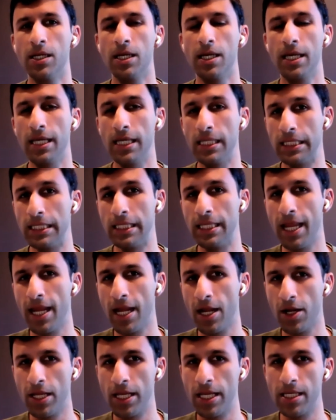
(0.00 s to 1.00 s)
hilly
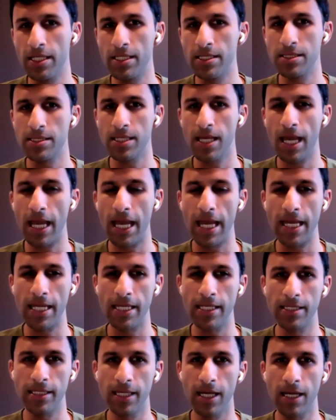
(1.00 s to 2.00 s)
areas
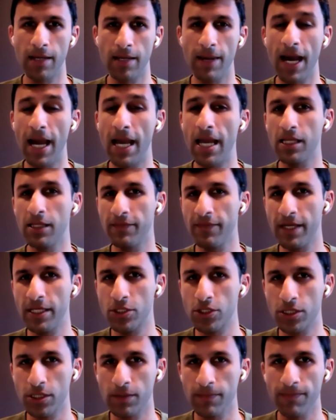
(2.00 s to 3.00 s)
and high
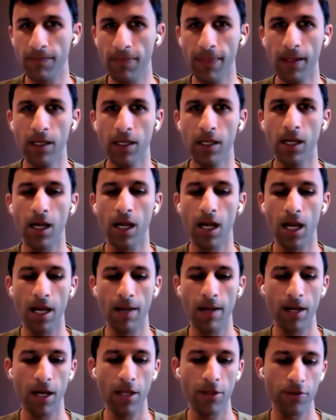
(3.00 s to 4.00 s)
elevation.
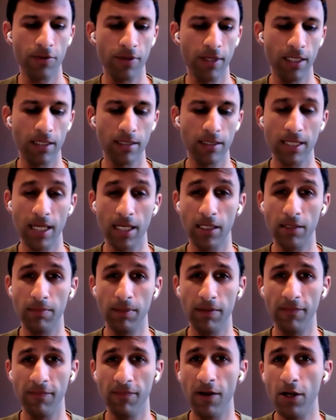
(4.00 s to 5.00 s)
Other things that could
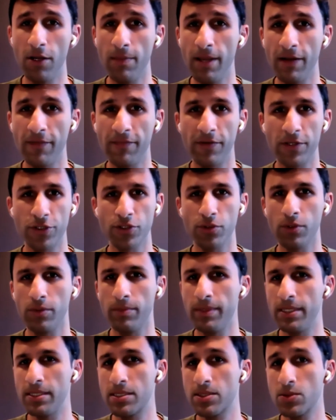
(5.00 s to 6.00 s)
be very beneficial would
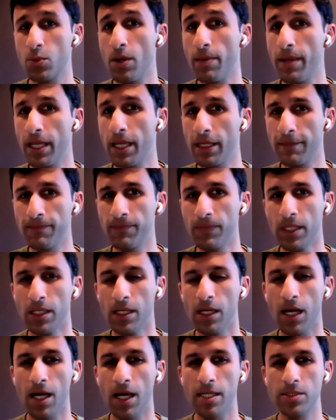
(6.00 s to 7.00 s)
be swimming.
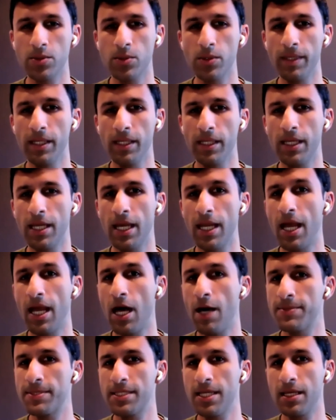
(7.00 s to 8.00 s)
Swimming kind of
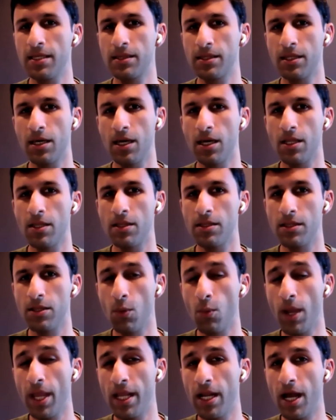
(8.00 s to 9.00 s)
helps take the
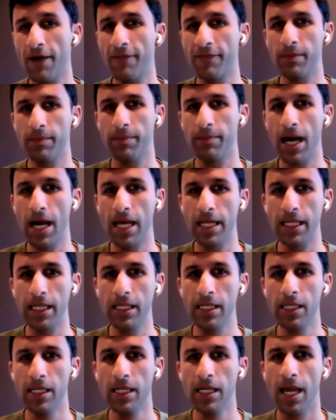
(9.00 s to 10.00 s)
weight off the
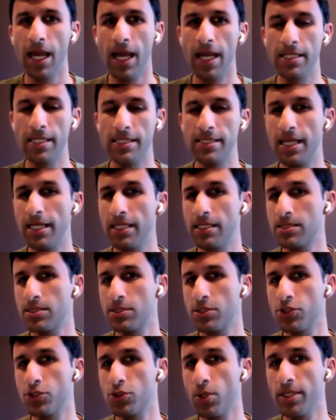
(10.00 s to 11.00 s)
body and takes
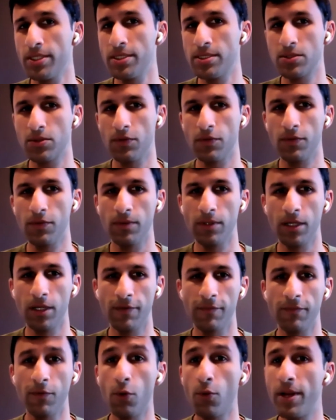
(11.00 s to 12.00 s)
your joints through
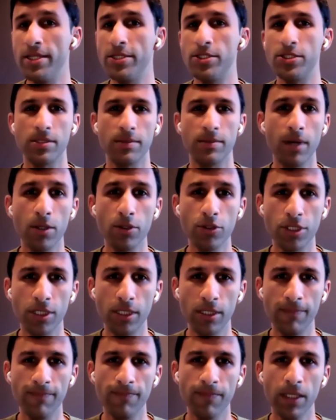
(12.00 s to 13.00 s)
full ranges of
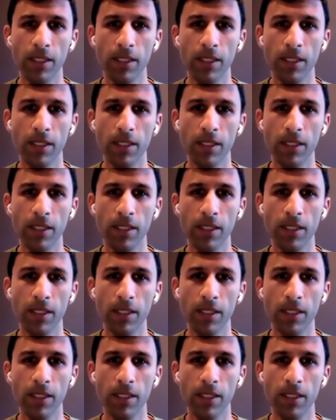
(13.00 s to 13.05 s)
motion,